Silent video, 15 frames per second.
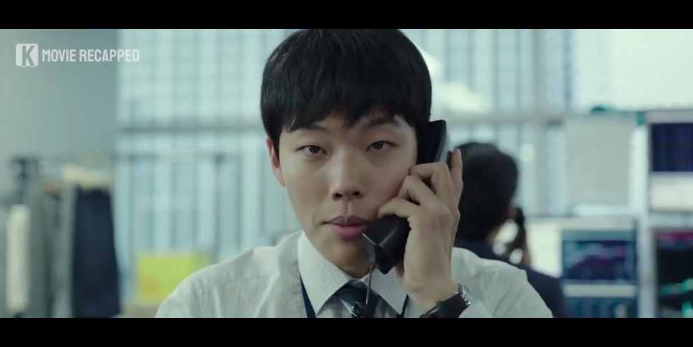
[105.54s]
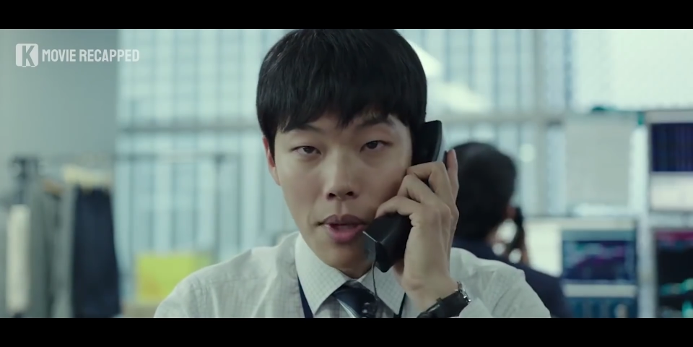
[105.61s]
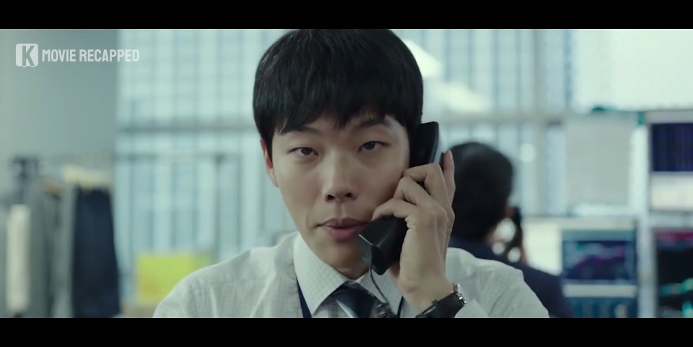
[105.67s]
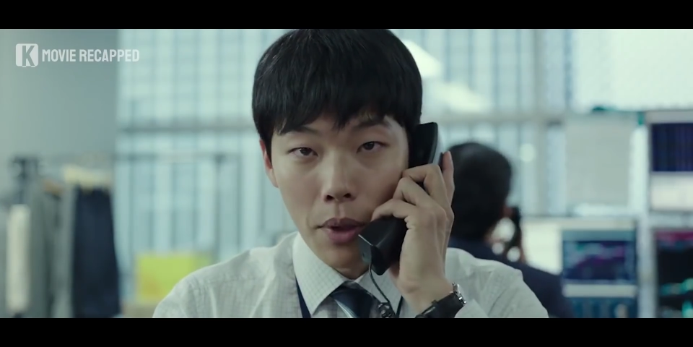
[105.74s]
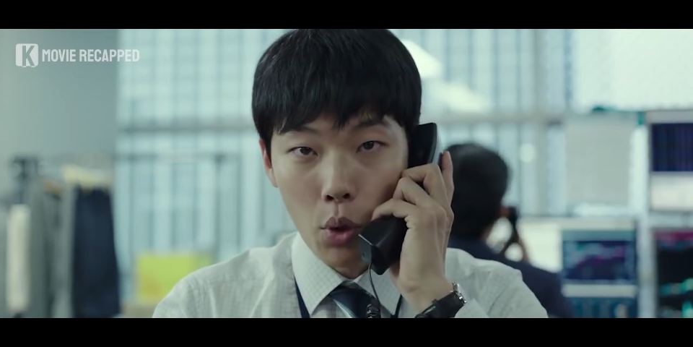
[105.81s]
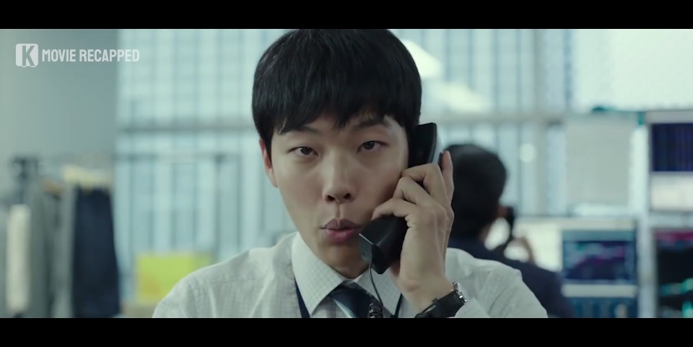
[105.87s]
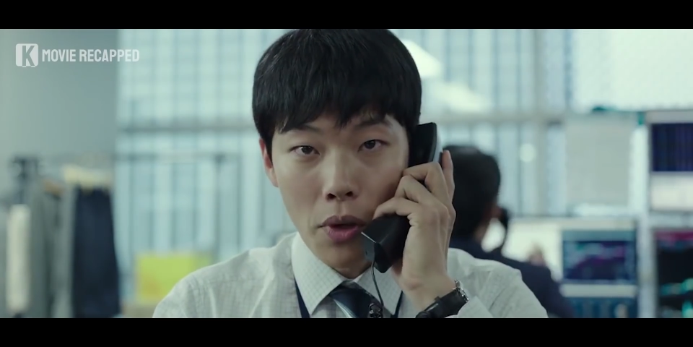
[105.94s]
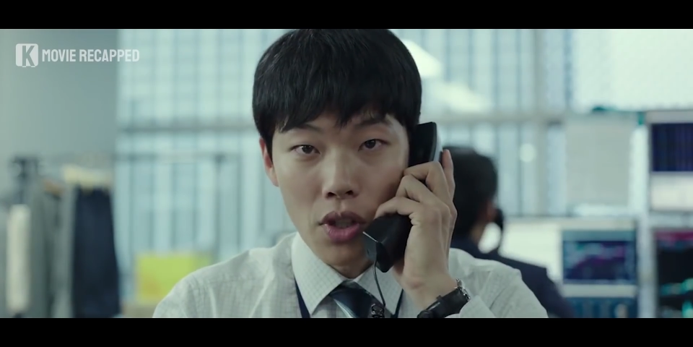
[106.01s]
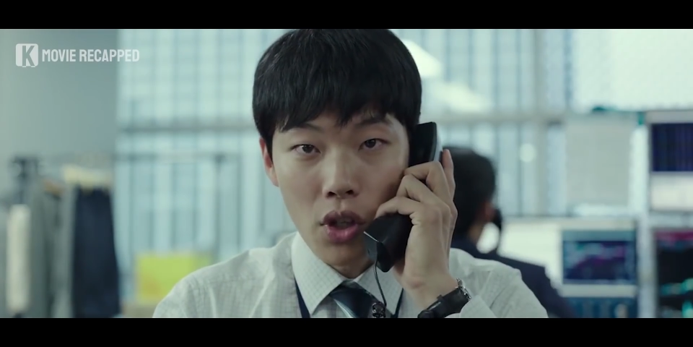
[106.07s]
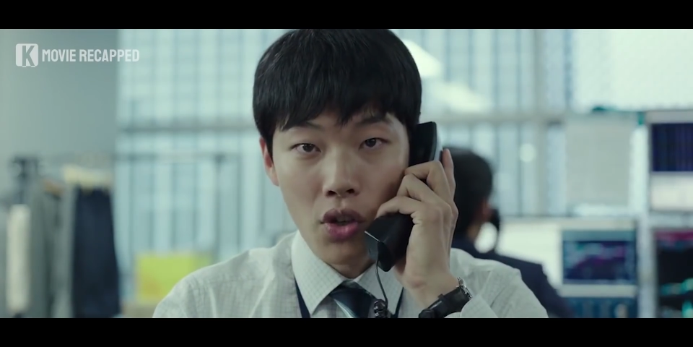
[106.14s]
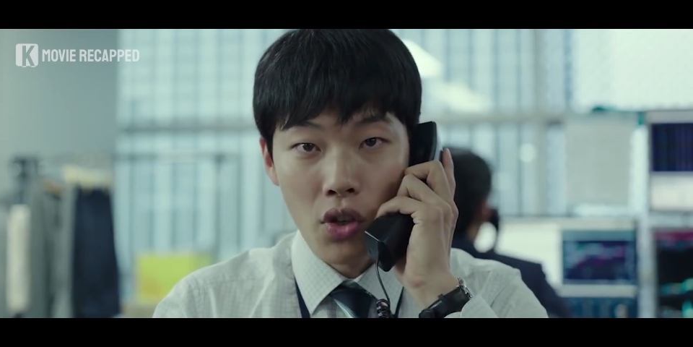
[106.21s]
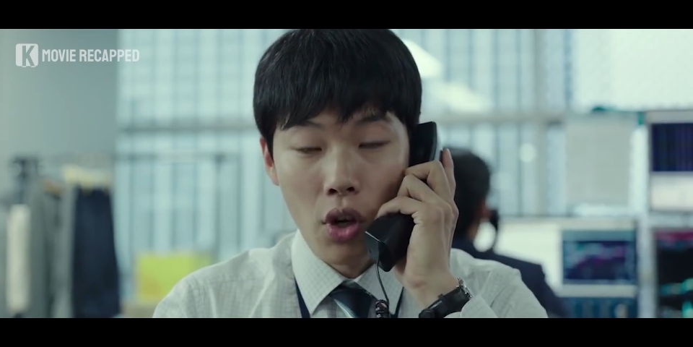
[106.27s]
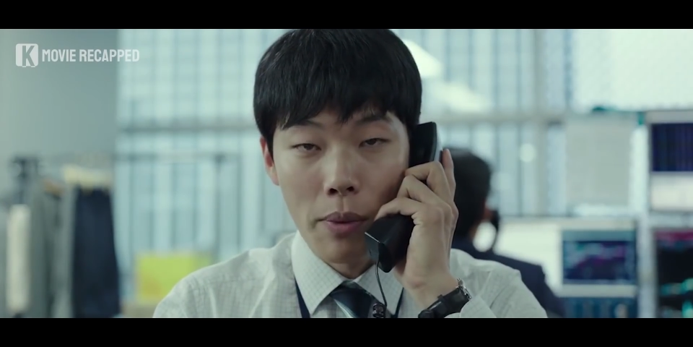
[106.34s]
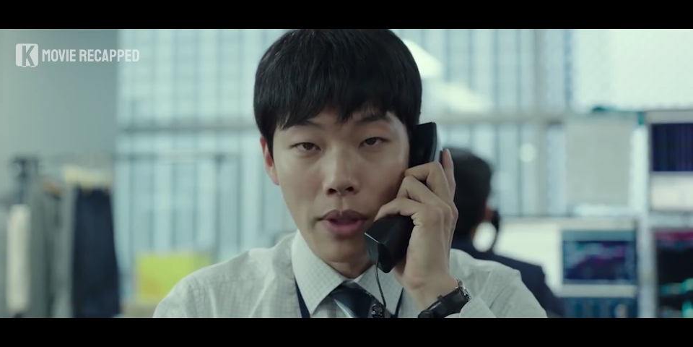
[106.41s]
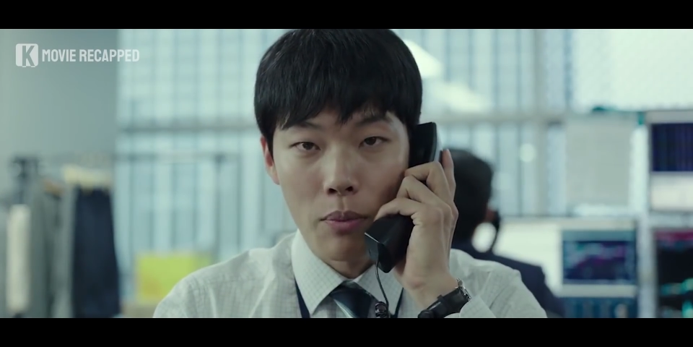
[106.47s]
at work,
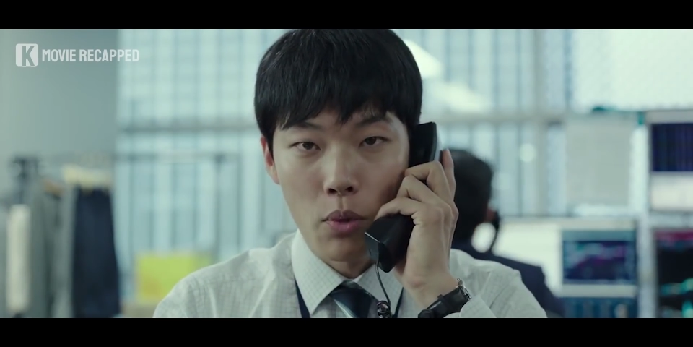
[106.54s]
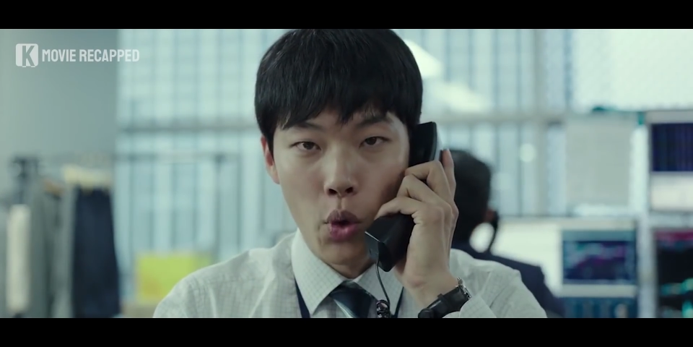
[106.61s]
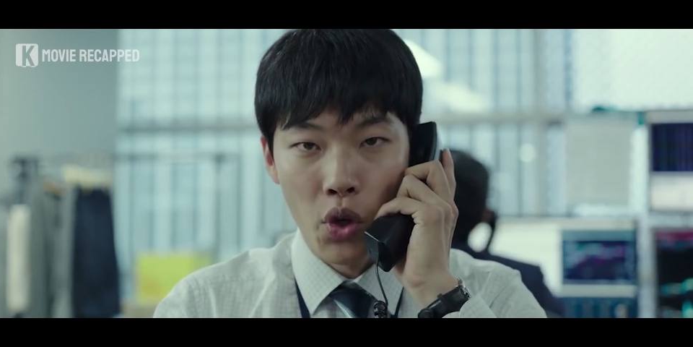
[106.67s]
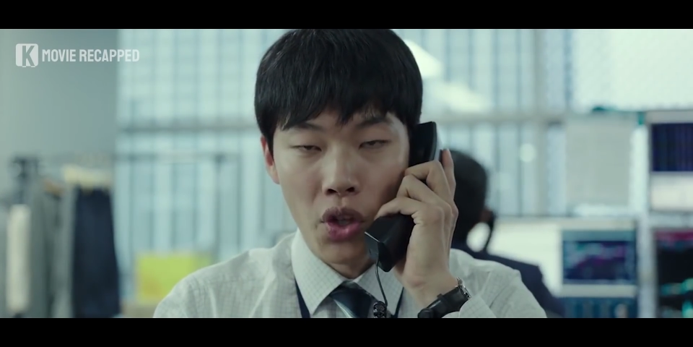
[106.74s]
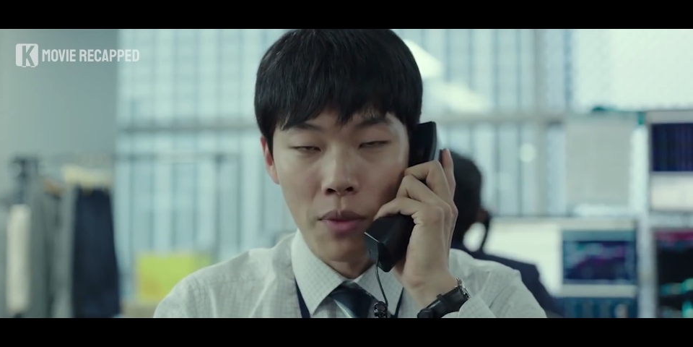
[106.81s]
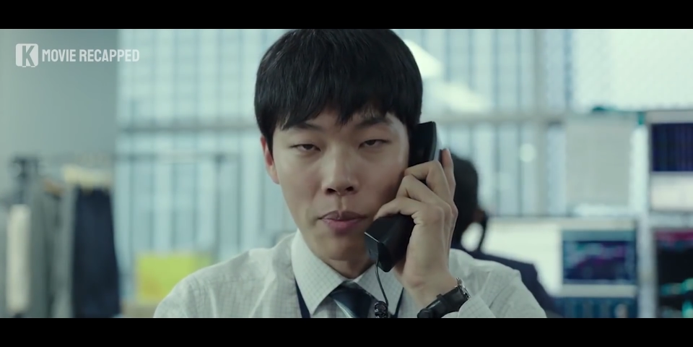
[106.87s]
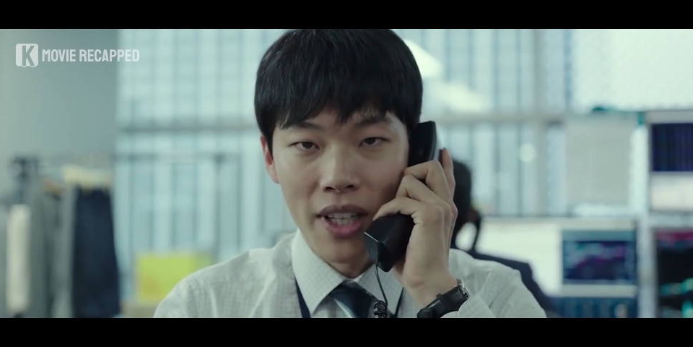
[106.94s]
Hune finally